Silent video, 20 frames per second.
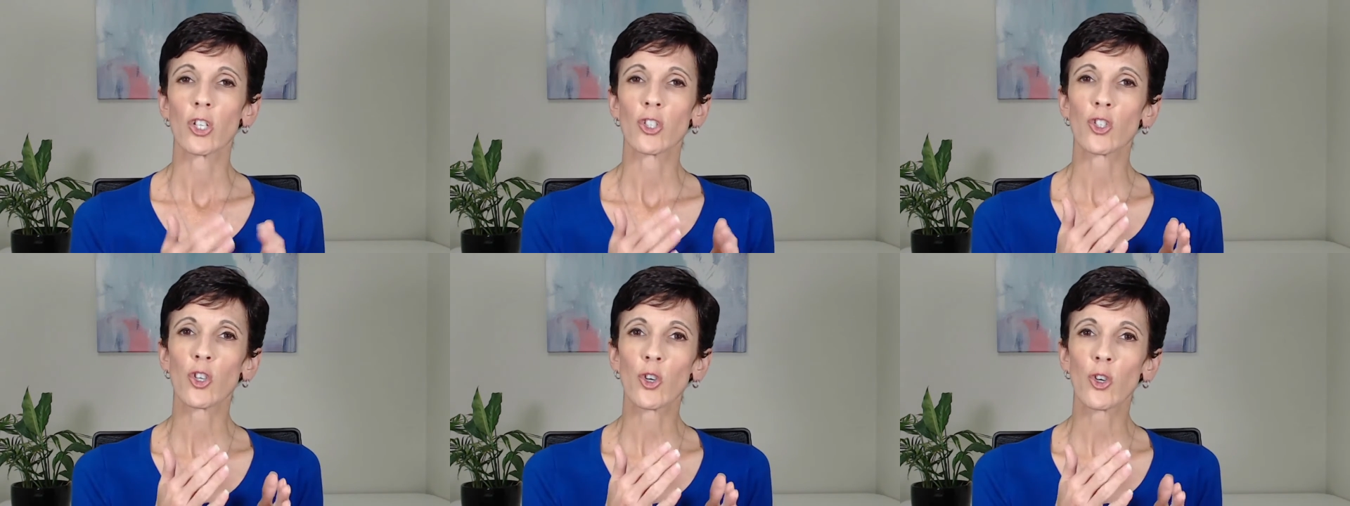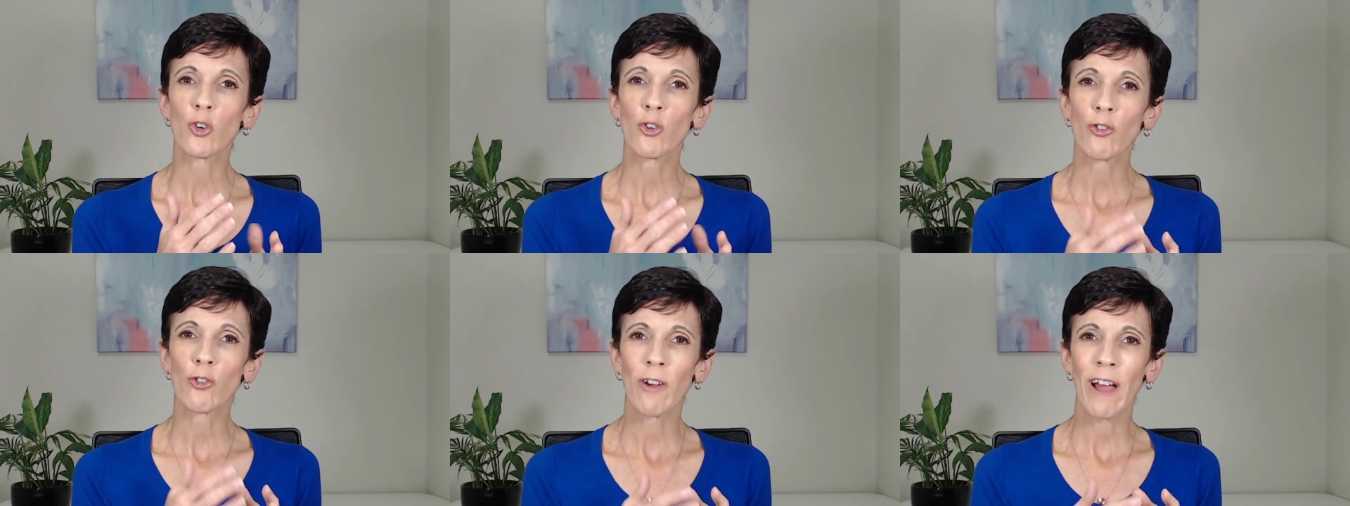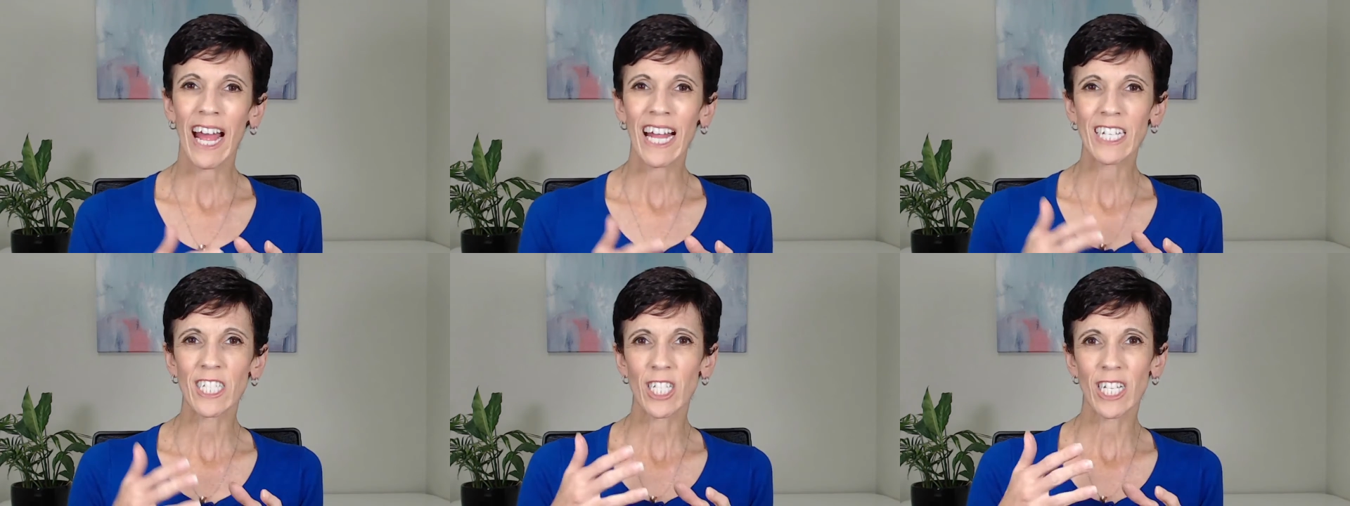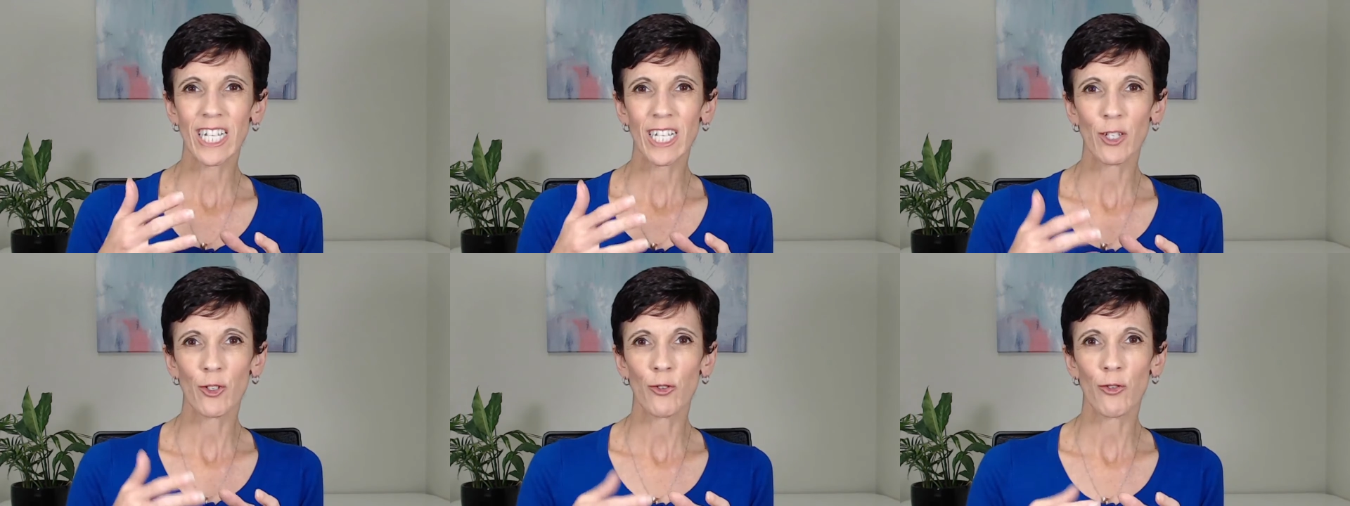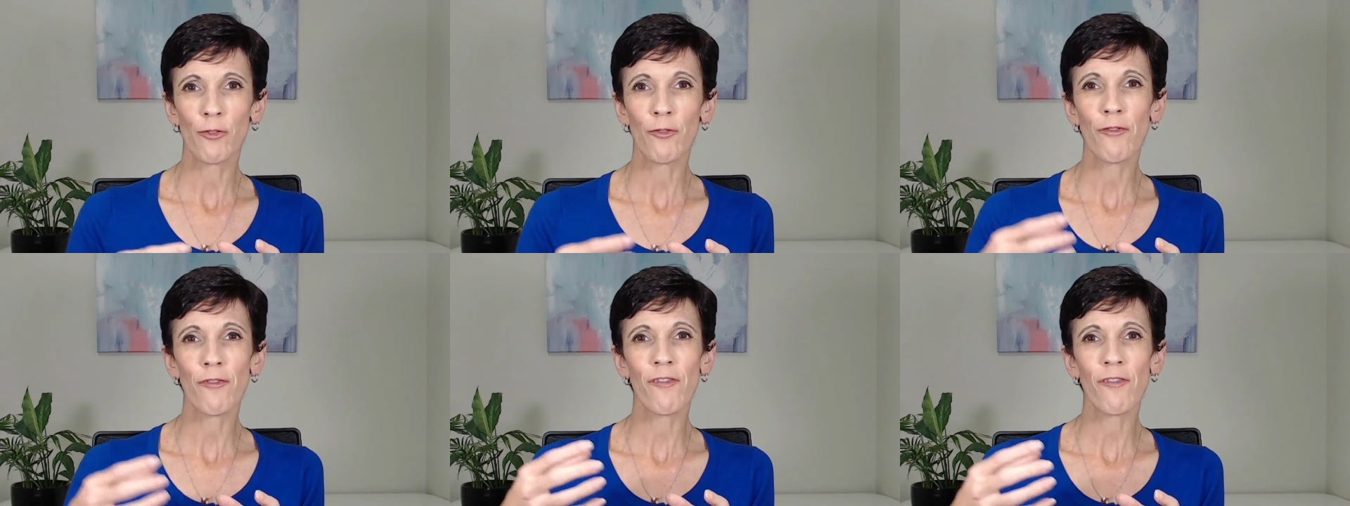So gradually
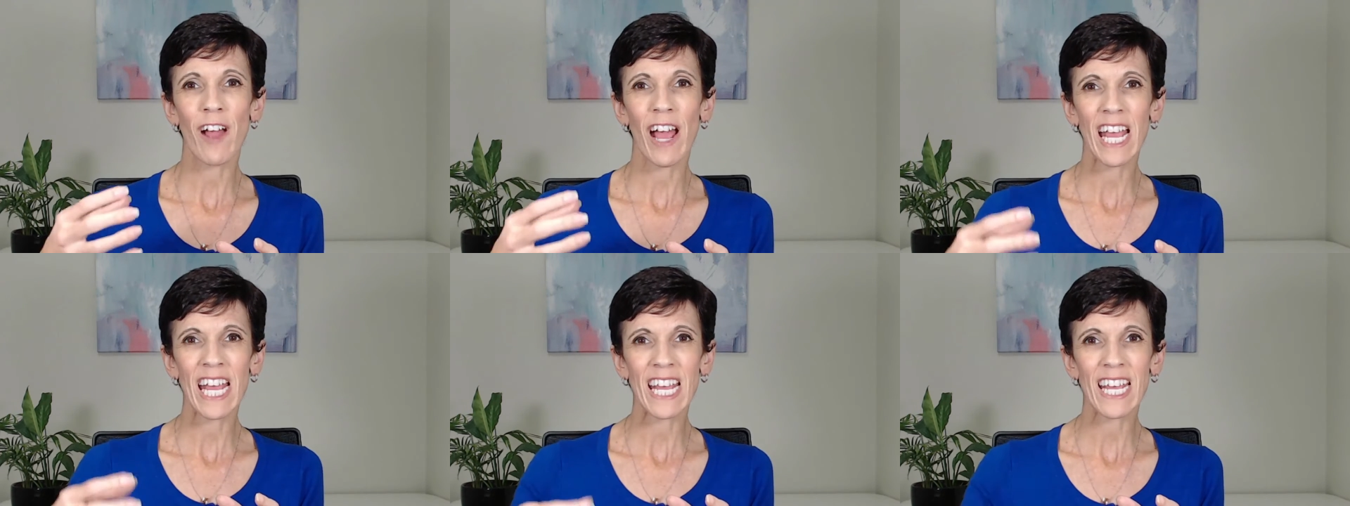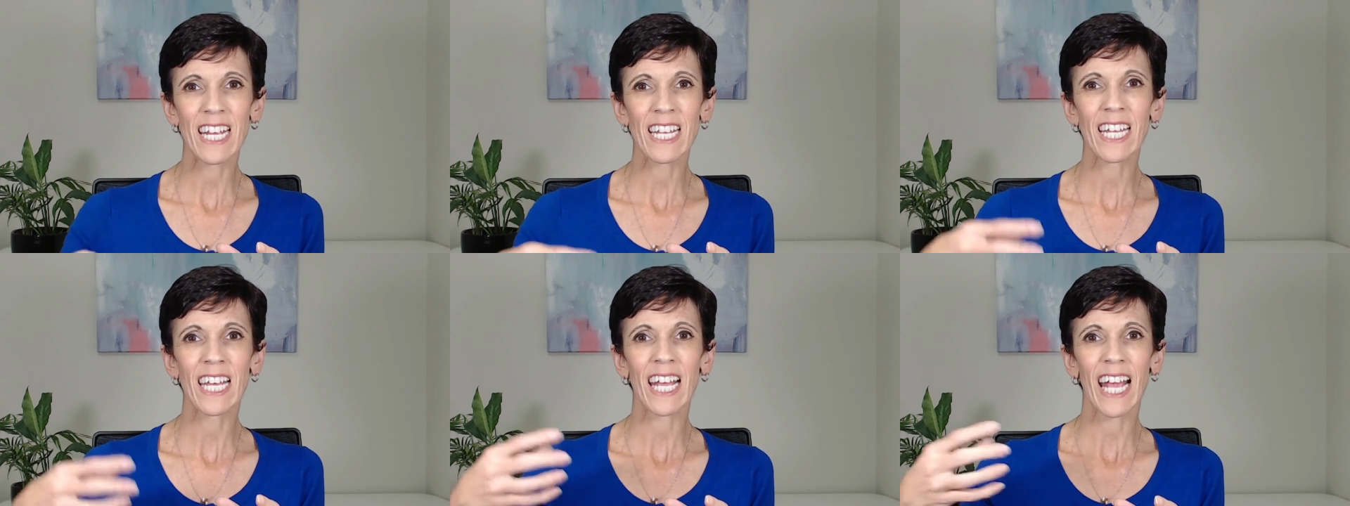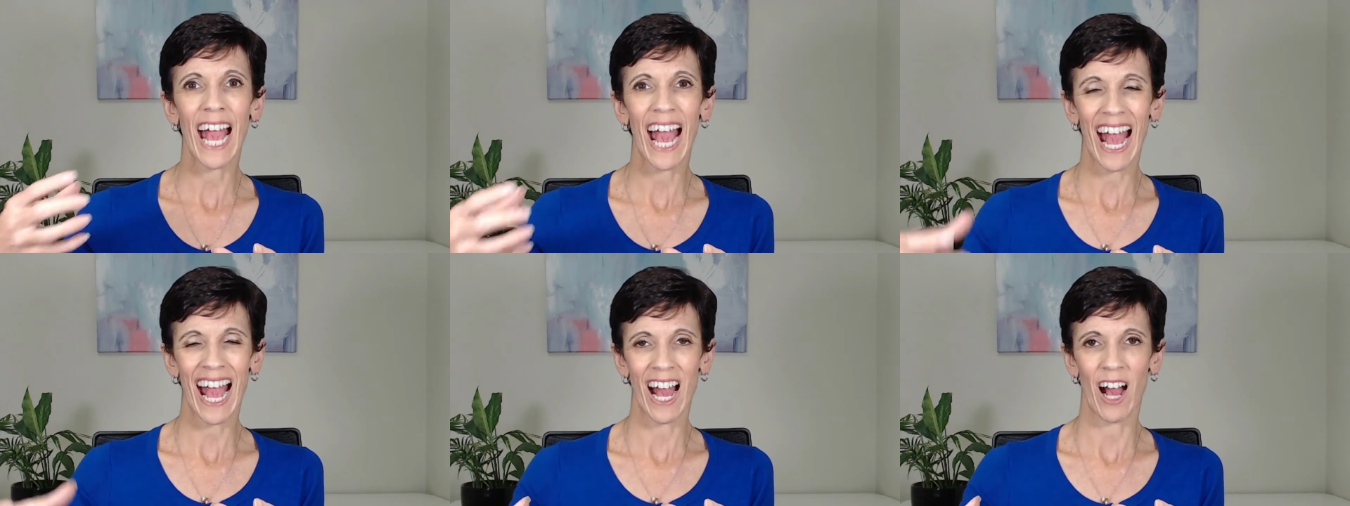you're fading